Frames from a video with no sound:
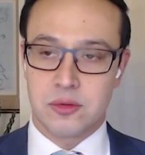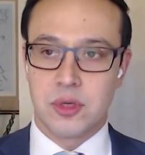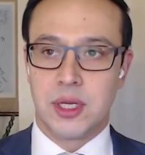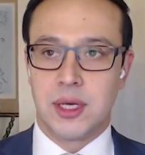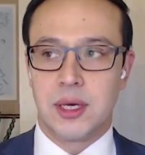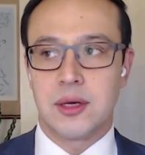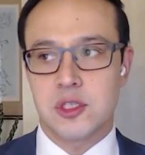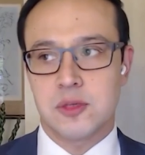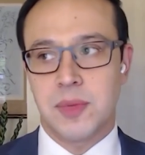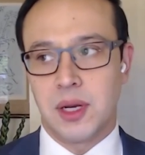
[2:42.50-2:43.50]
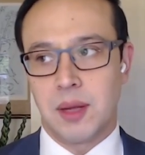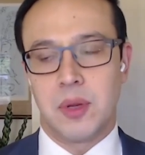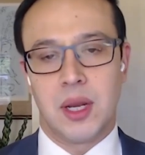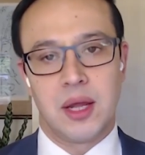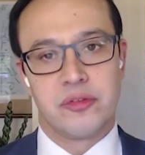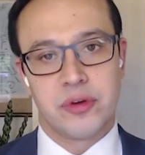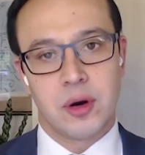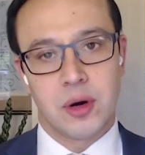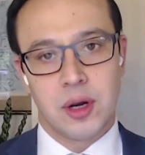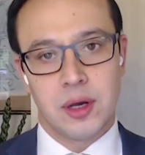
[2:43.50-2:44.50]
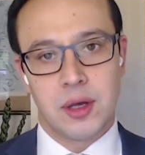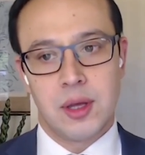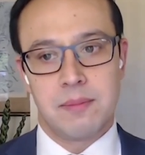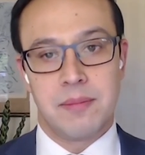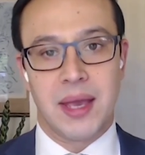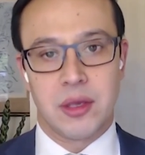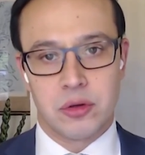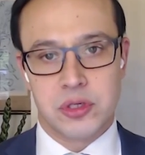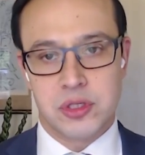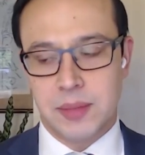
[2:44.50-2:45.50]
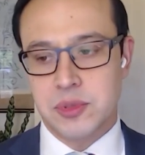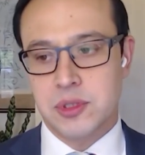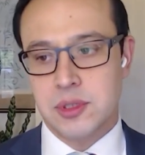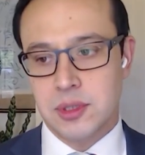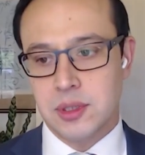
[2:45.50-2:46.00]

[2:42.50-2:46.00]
really sped up a lot of our manual steps.